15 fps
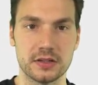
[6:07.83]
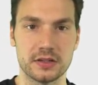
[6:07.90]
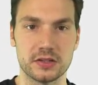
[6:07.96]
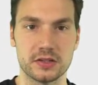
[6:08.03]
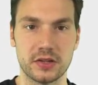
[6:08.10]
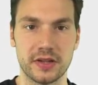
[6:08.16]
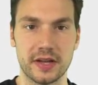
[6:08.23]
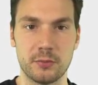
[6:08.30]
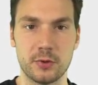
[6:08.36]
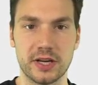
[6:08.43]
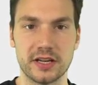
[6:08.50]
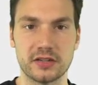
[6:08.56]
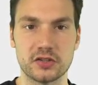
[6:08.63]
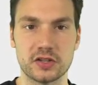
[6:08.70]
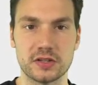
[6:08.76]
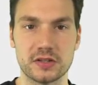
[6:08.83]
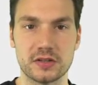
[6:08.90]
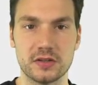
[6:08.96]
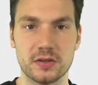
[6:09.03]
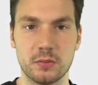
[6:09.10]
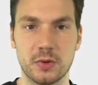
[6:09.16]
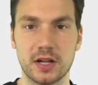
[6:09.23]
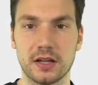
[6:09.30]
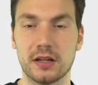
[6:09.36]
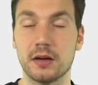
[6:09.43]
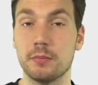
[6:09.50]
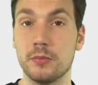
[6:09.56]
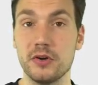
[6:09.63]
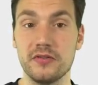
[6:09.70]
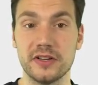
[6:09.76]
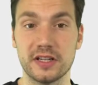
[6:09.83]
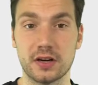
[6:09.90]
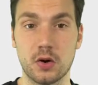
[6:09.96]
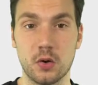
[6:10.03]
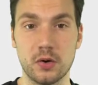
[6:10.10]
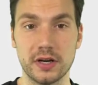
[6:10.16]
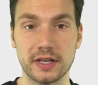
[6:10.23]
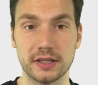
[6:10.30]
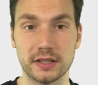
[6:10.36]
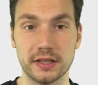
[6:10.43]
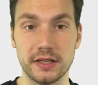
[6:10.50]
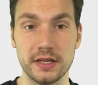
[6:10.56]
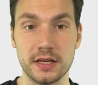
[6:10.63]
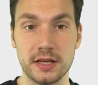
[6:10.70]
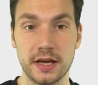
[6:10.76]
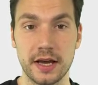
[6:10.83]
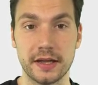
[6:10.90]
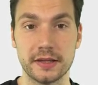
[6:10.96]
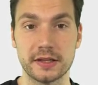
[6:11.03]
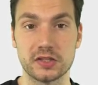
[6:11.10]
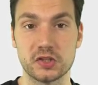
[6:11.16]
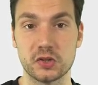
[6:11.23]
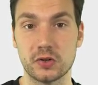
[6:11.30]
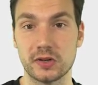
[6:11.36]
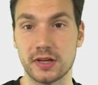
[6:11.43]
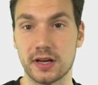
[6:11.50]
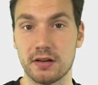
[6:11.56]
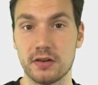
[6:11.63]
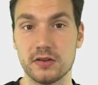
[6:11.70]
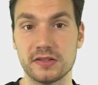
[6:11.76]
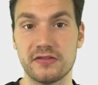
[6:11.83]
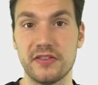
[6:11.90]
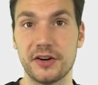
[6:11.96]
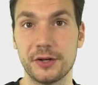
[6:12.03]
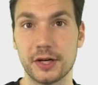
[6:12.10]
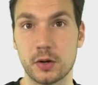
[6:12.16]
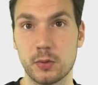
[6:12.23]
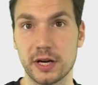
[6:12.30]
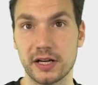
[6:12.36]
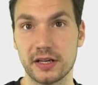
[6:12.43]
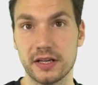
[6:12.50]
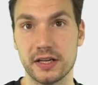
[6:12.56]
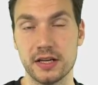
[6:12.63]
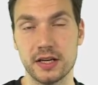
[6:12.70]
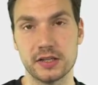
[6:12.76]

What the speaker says: So then we can just, well, move it accordingly and then sort our list very quickly.